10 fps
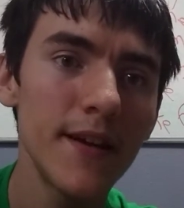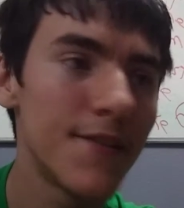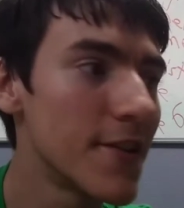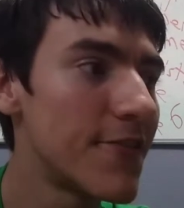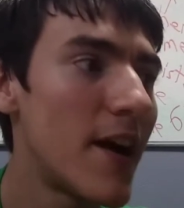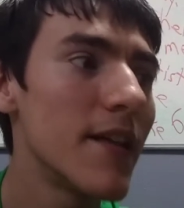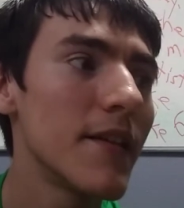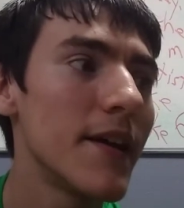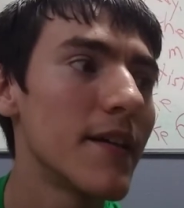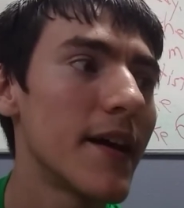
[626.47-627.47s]
Until
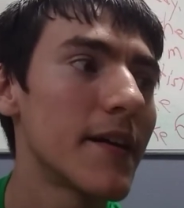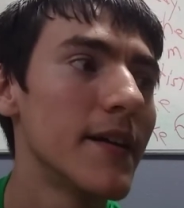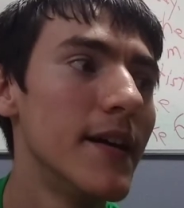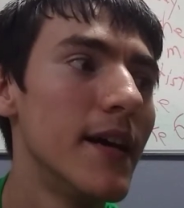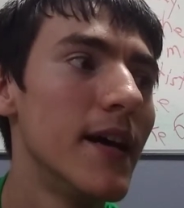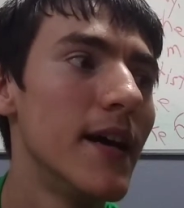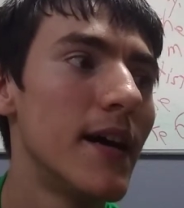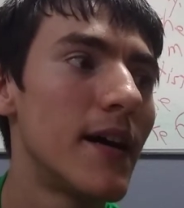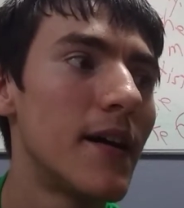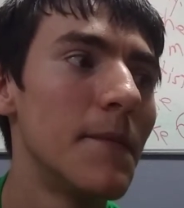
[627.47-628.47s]
finally, I
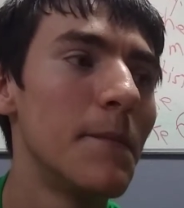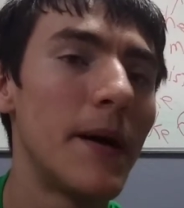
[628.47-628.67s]
call